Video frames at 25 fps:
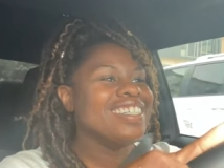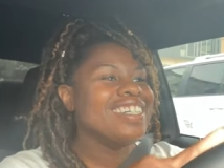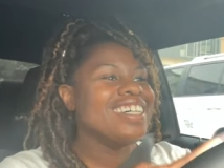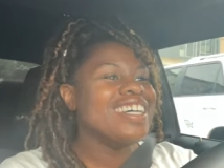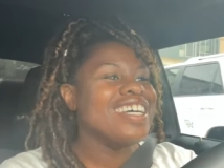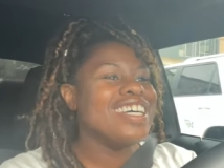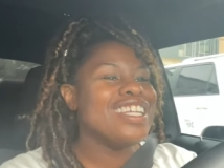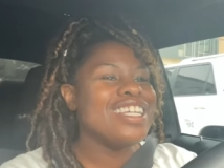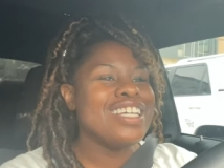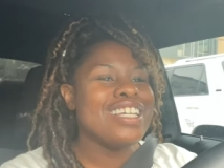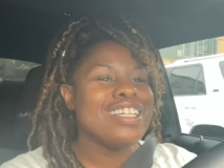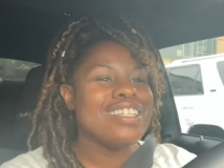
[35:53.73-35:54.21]

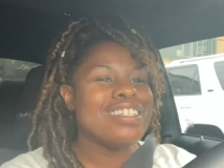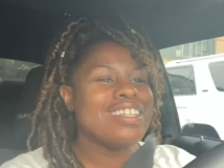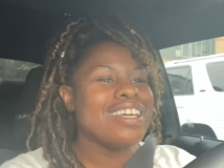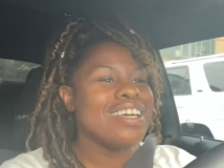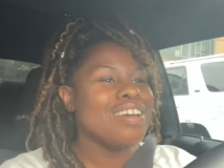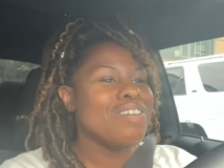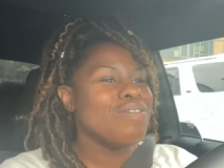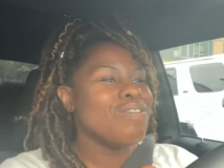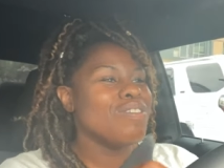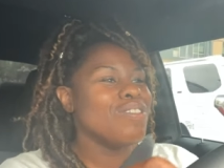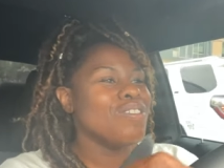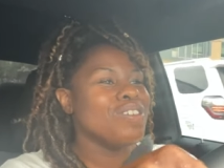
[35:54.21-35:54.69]
These
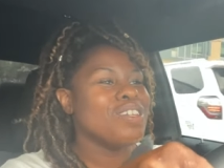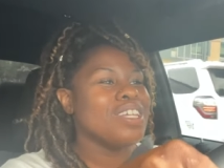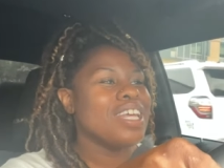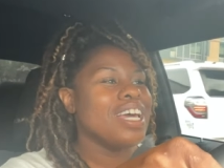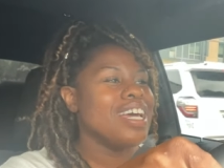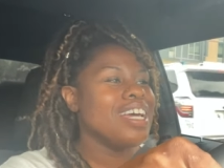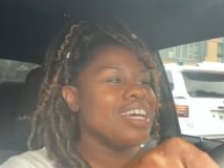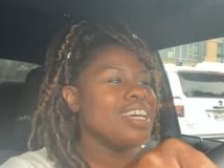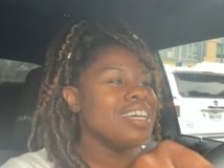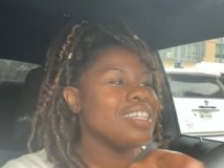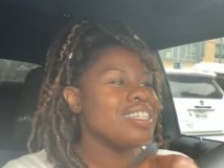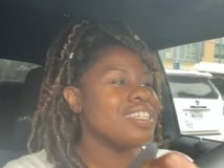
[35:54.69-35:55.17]
people,
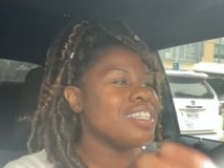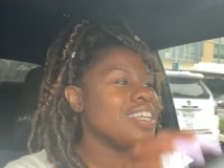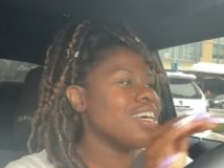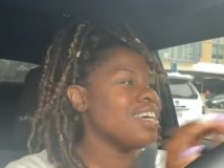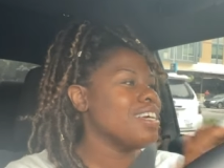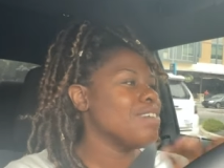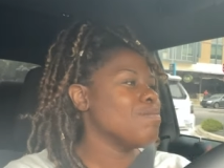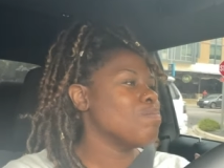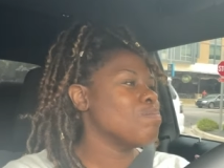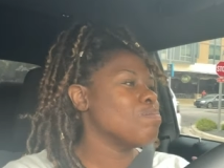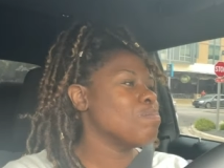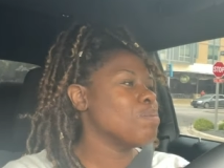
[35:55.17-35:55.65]

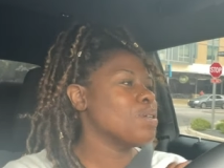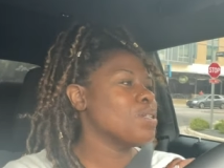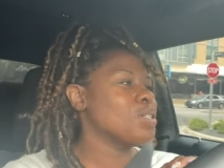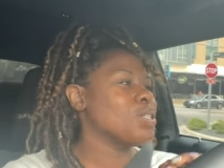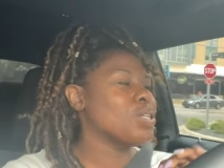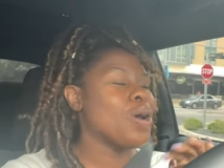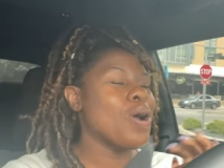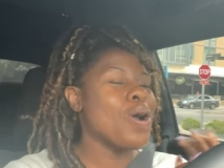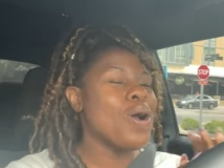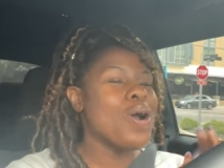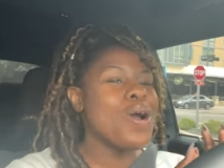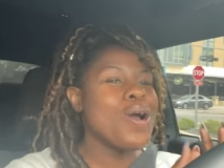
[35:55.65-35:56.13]
they
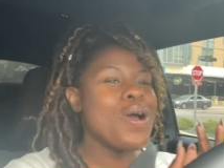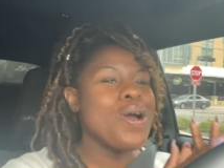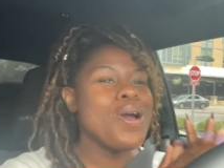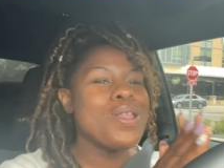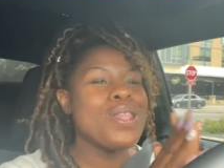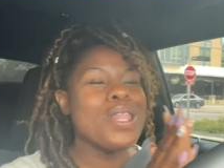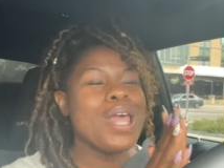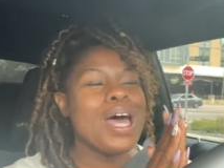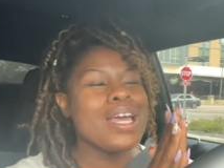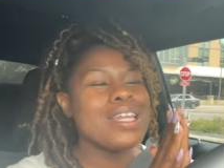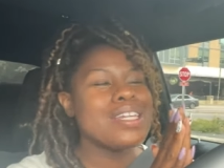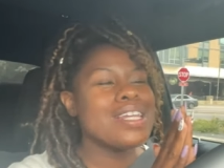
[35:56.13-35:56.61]
perturb,
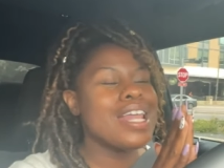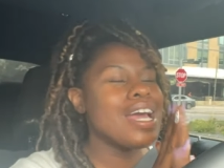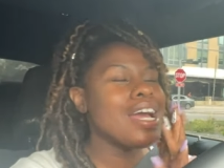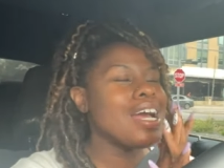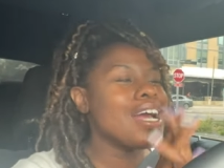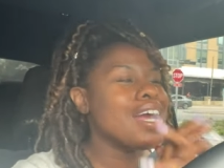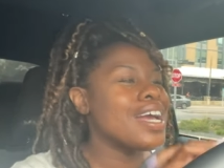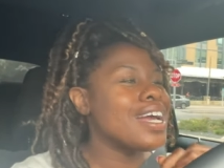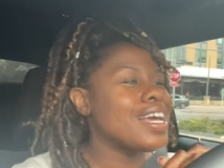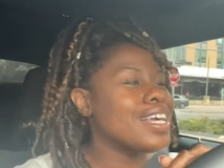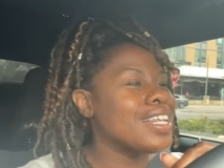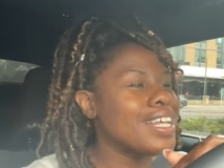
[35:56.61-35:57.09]
like, they
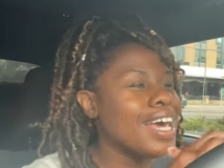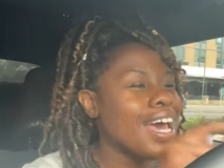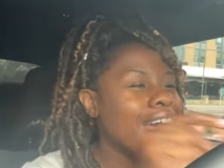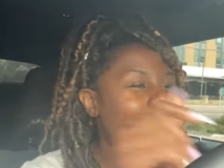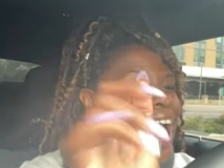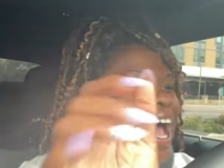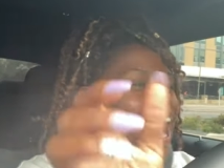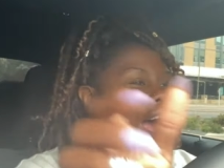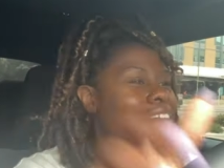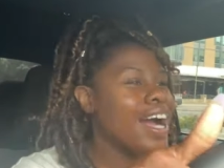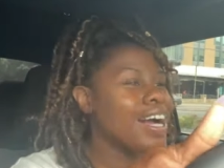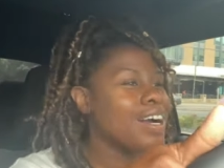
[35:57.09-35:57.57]

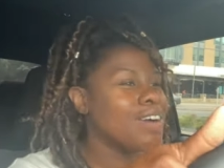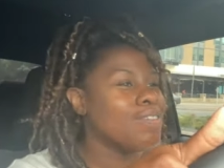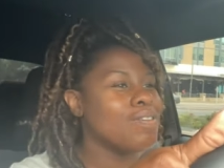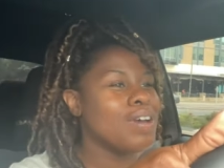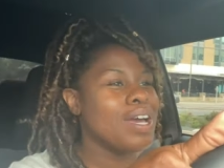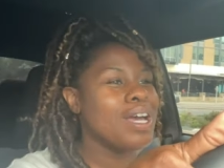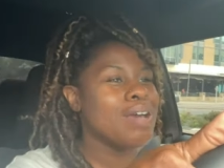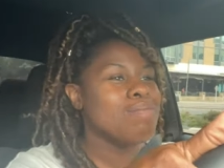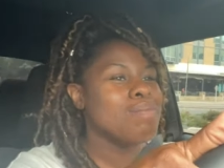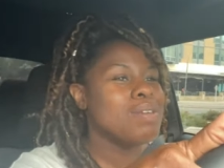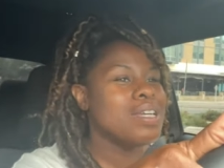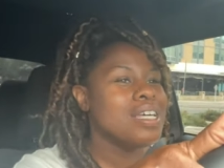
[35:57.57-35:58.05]

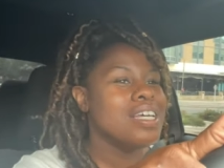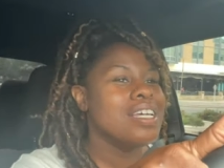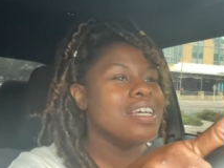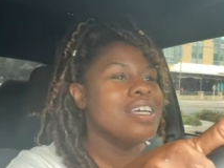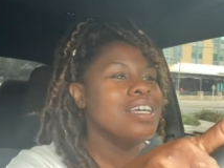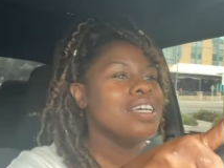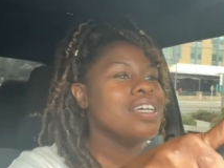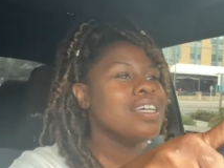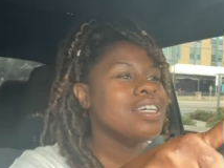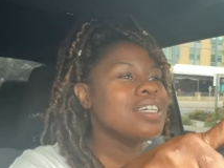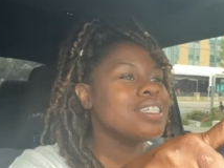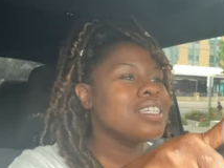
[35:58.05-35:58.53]
aggravate me
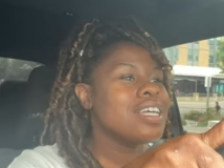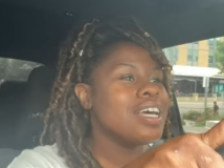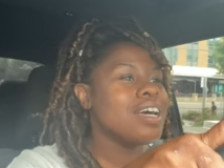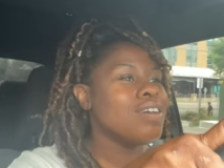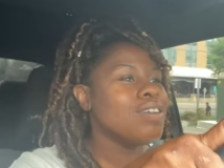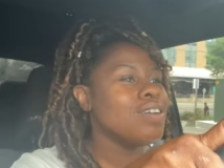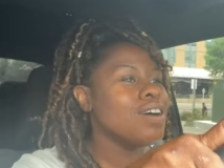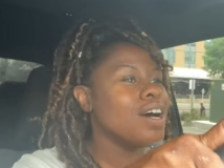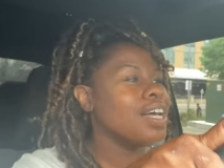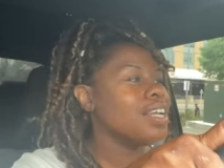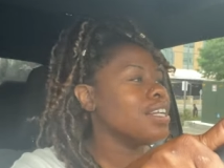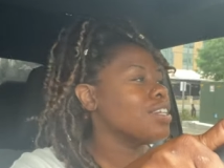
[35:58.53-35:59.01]
because they don't
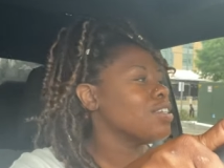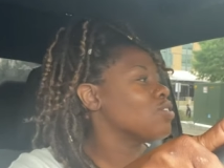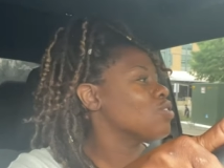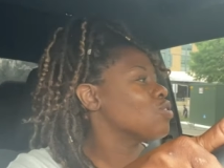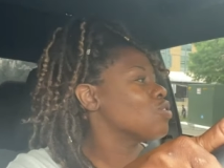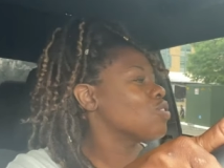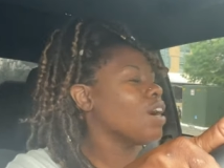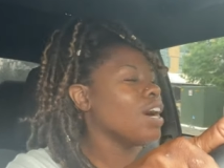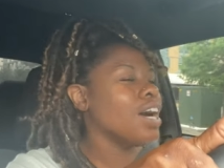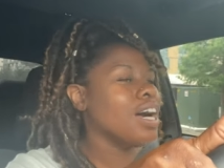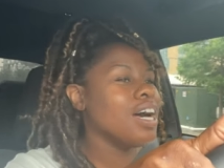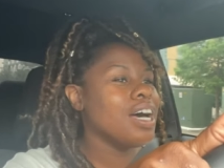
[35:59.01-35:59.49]
know how to
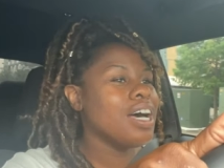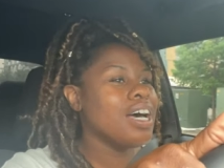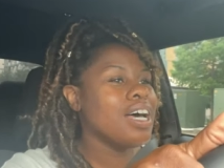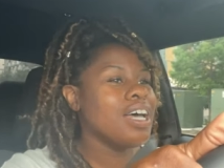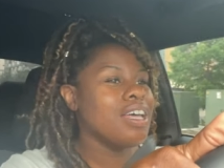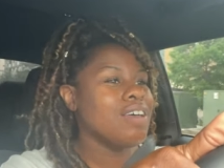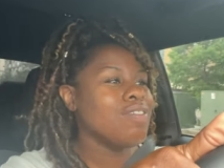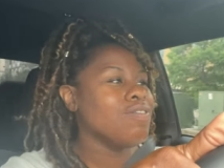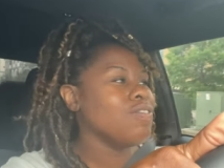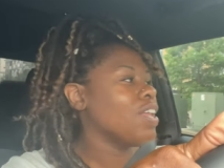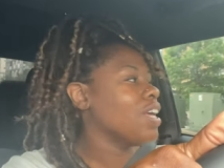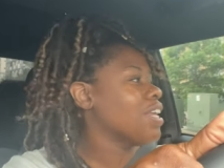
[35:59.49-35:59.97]

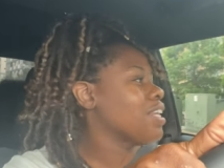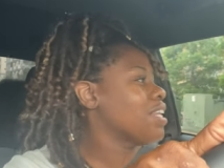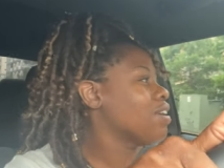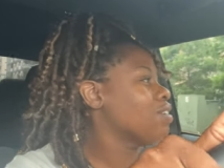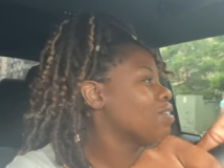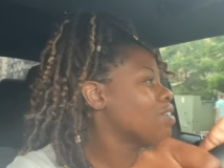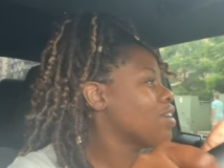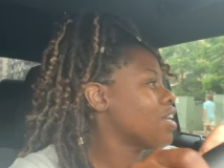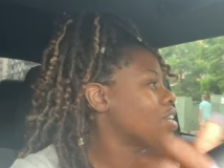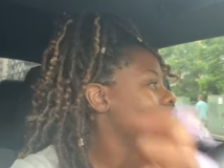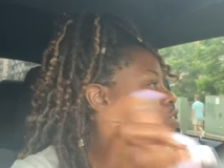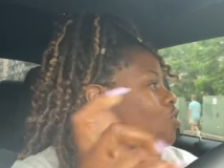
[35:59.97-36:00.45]
drive. Like, they don't
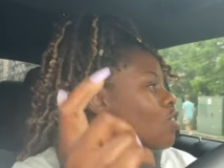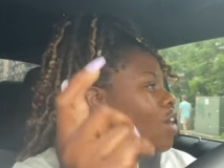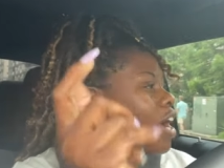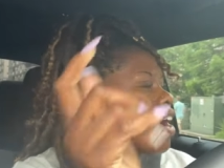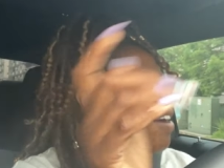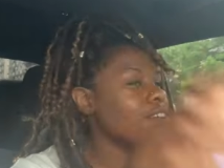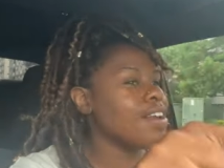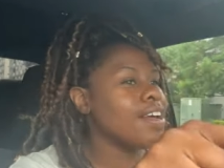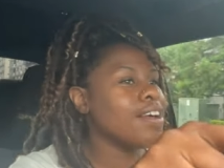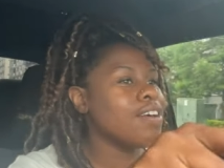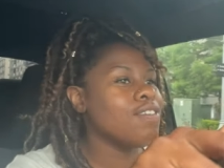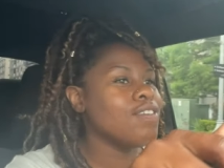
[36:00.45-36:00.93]
know how to
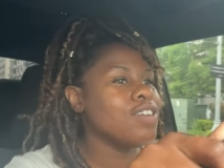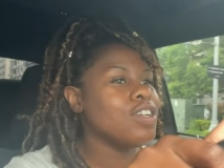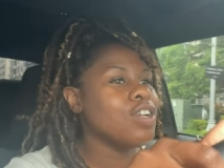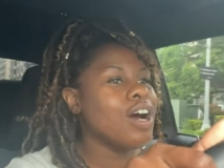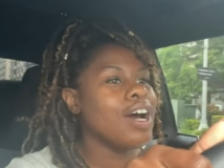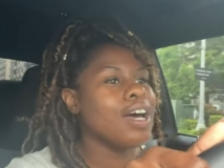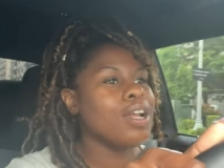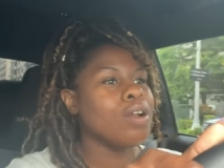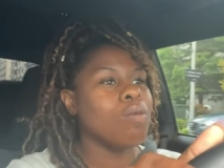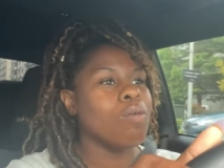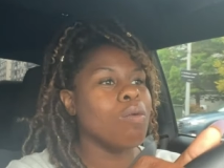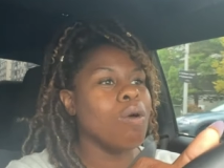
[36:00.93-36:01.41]
drive. They don't even know
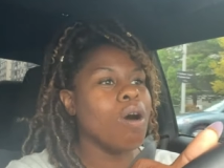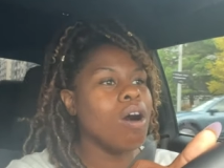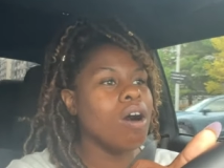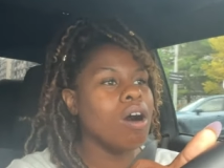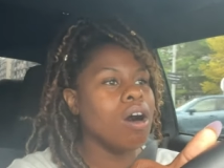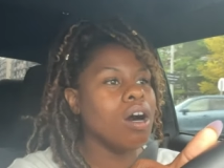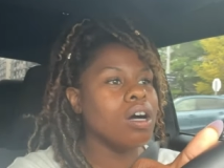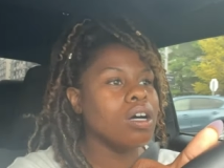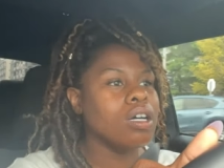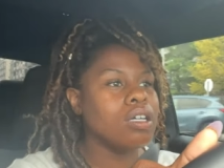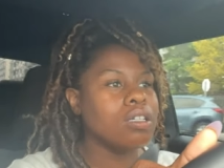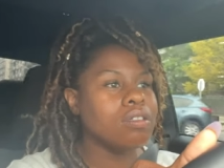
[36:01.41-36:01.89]
how to
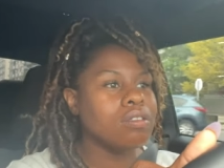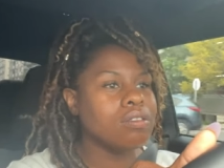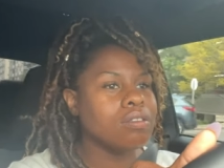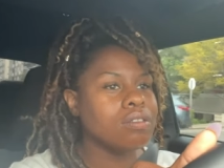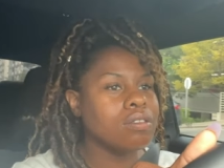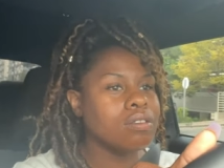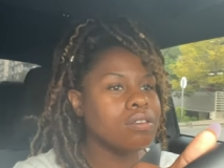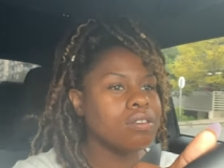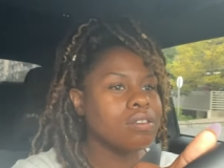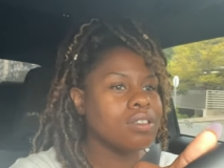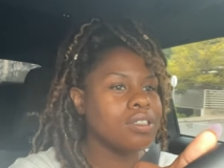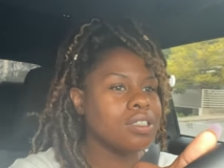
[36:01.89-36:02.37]
walk.
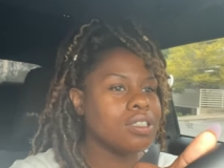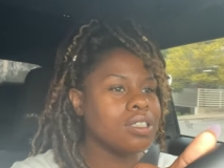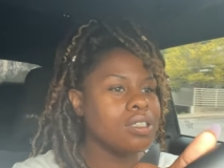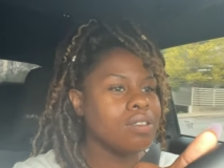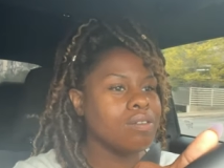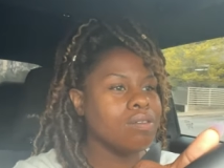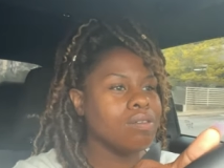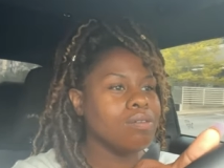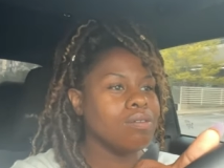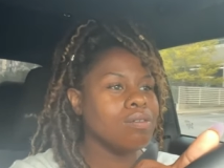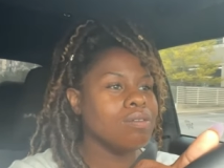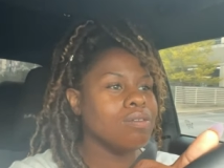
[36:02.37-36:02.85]

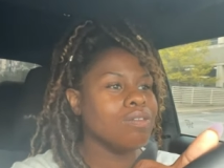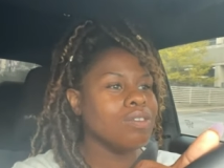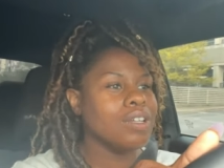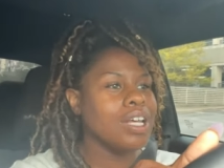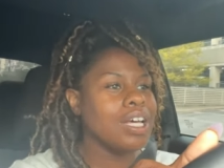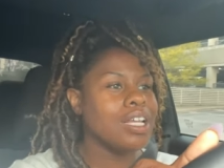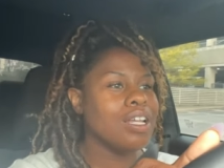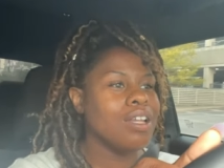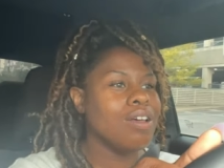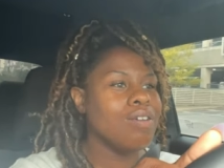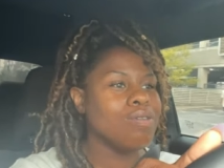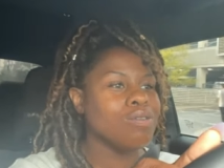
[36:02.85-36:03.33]
Shoot,
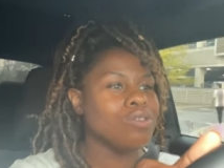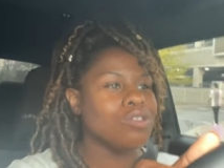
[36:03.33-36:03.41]
let alone